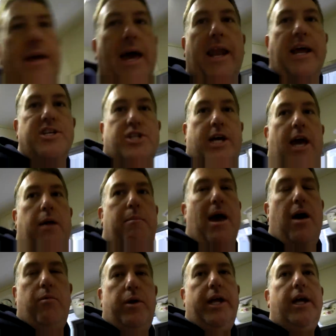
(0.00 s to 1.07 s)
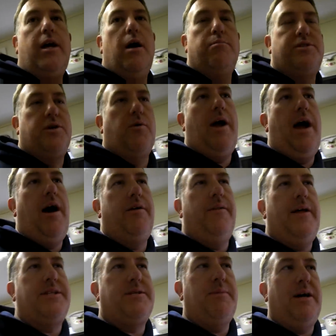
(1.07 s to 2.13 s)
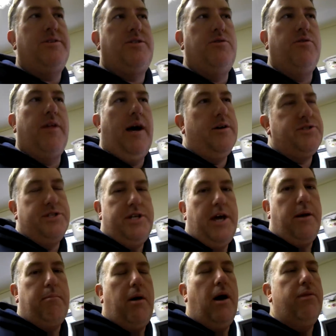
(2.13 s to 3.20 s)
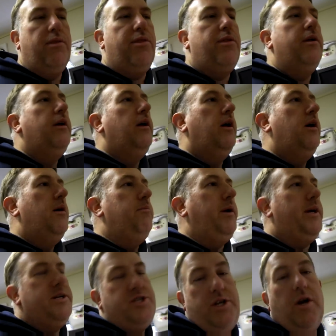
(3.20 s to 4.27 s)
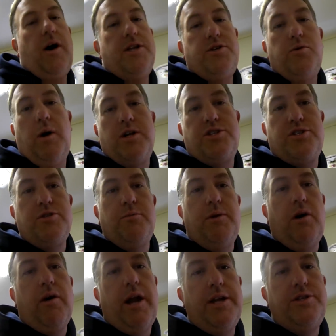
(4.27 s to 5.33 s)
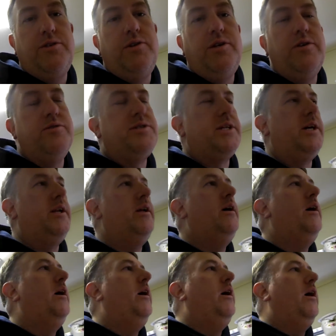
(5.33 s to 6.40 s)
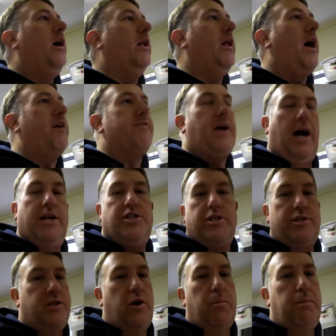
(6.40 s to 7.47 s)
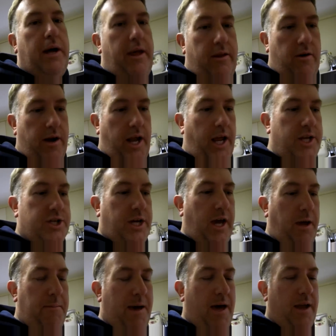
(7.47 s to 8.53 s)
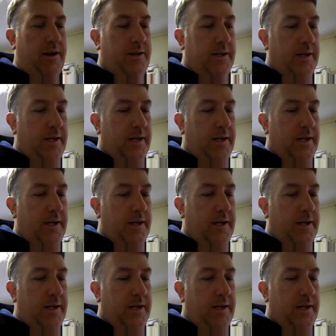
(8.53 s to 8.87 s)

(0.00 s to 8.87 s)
NHK man when he comes around, and that's about 2,000 yen a month. Because, I do watch sumo and I do use it. A lot of gaijin don't pay their NHK man.